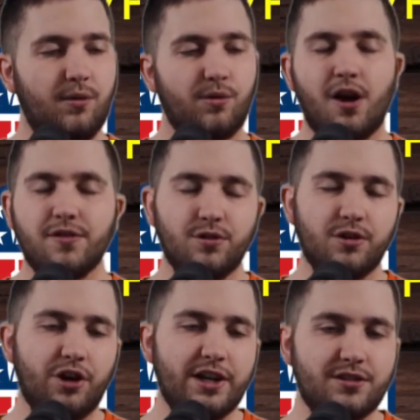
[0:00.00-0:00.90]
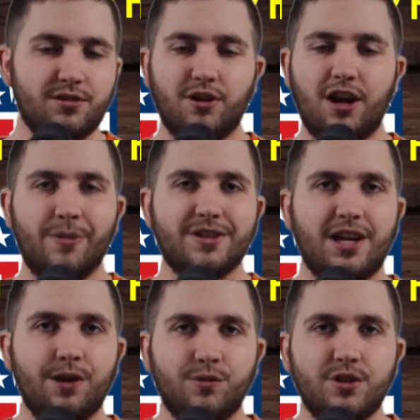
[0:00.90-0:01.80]
We're off to a great start.
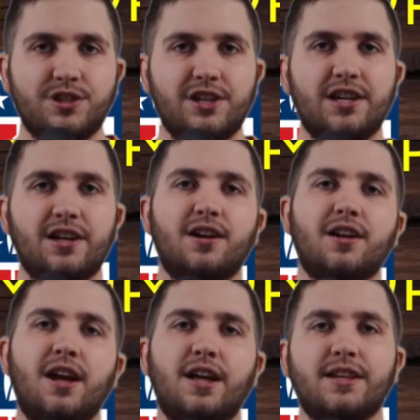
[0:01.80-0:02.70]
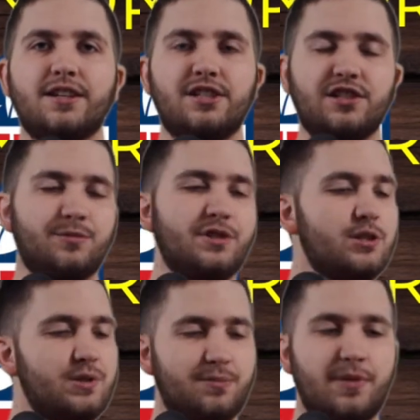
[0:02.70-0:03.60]
I'm excited for this year. I think this year's
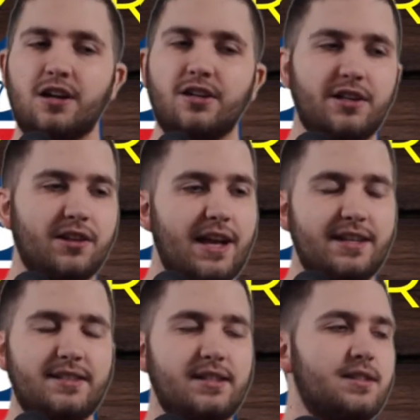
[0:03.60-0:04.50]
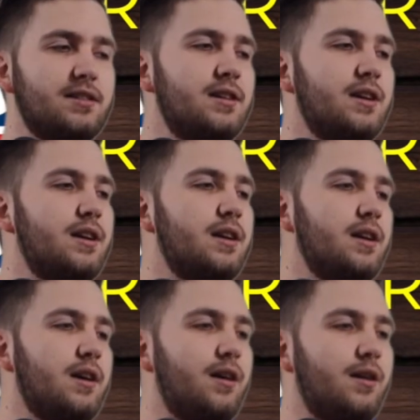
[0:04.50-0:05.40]
going to be so much better than the last season
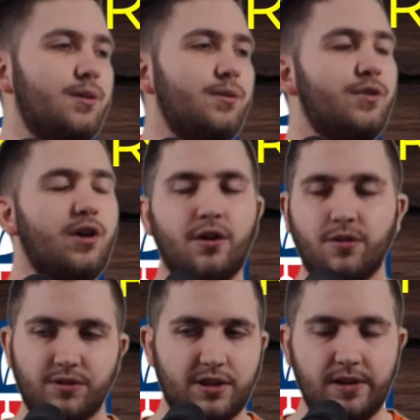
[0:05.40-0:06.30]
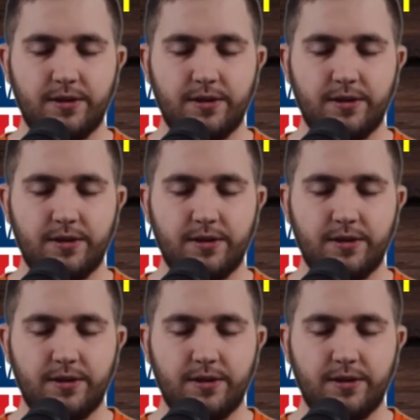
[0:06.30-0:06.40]
for all